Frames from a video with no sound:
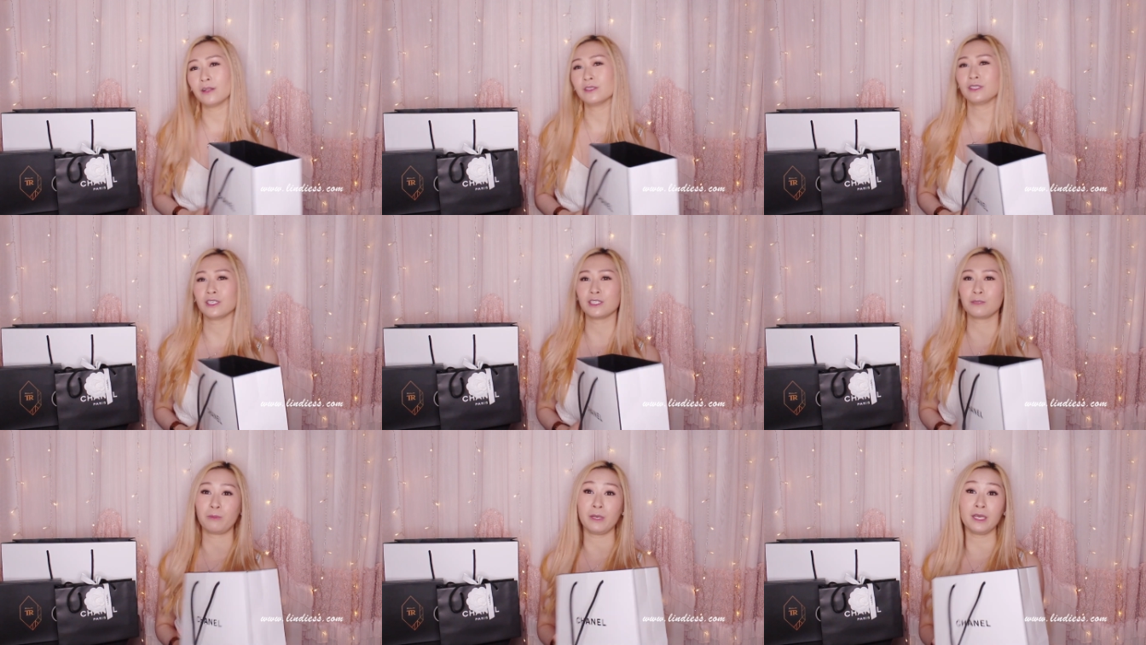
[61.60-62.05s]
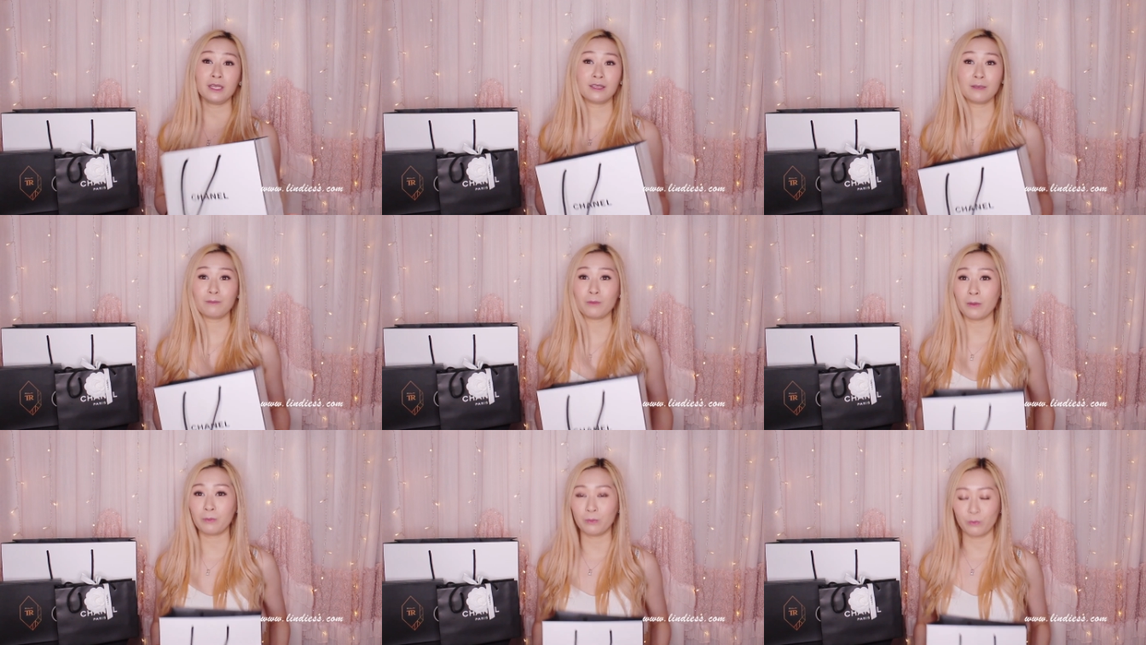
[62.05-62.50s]
I'll just pick
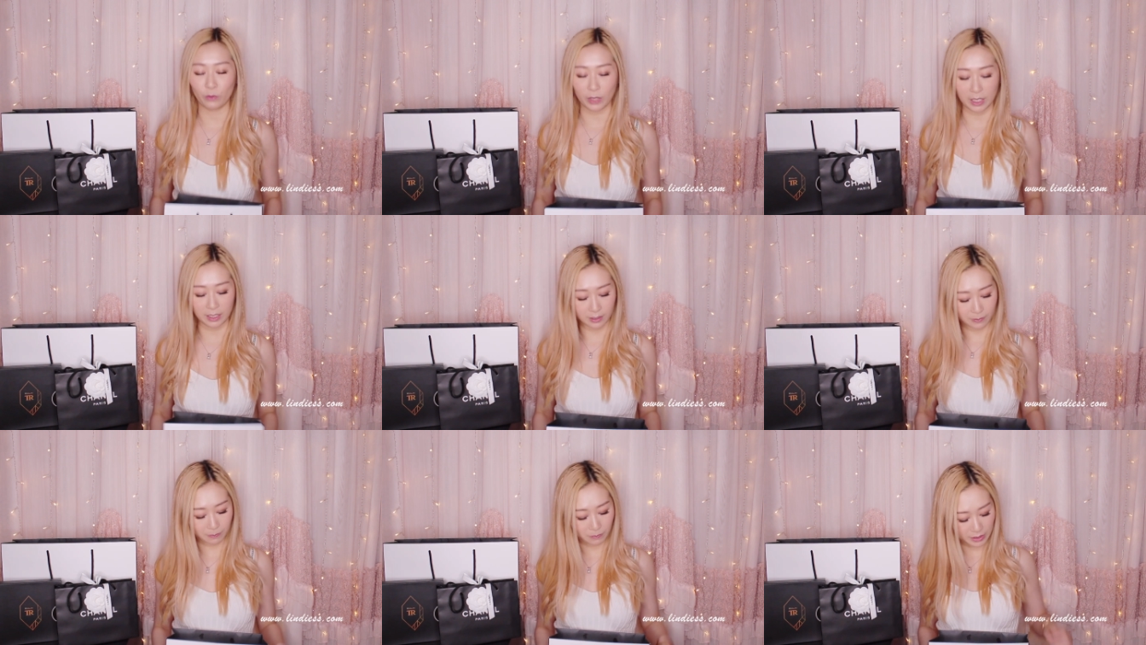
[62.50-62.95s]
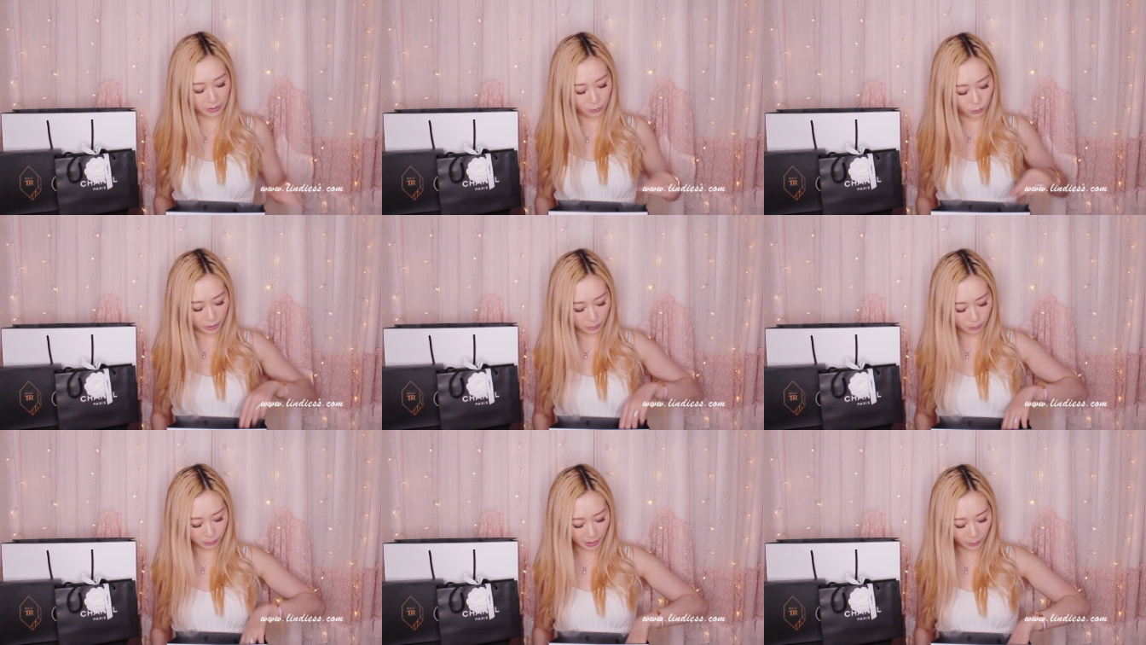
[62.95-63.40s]
them up randomly
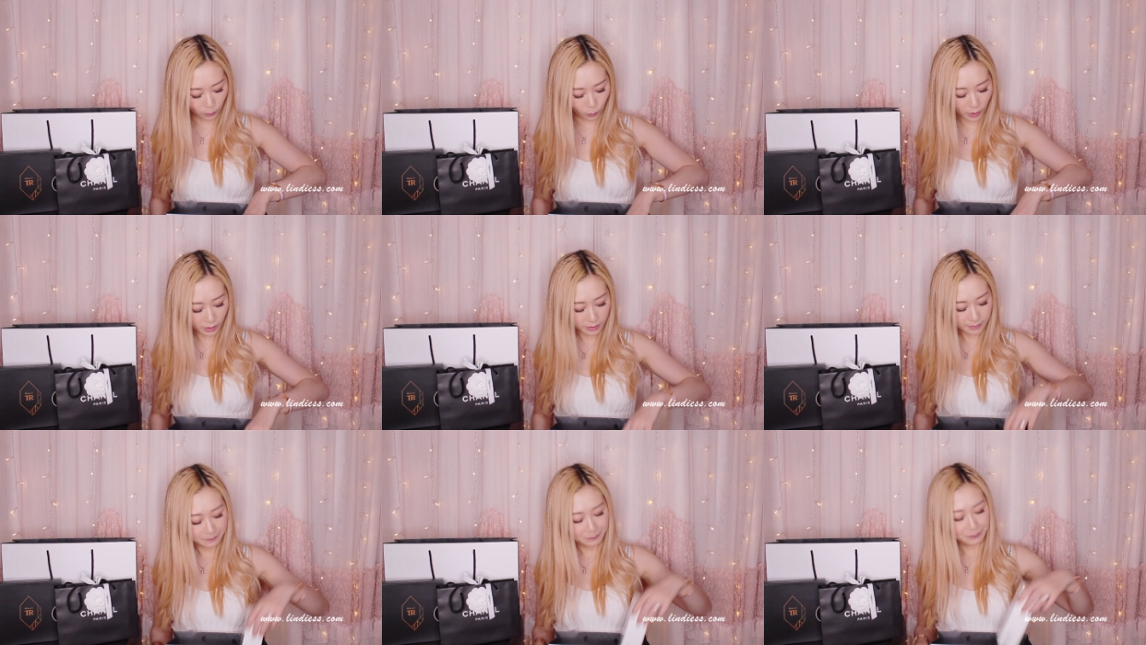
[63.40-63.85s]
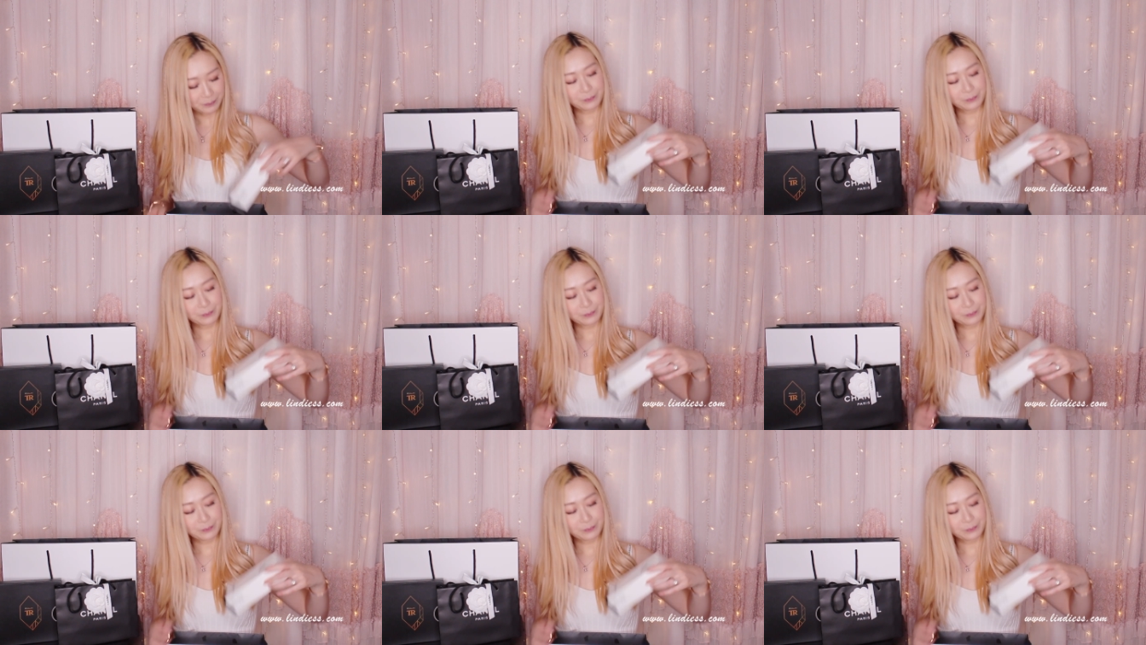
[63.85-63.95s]
one by one.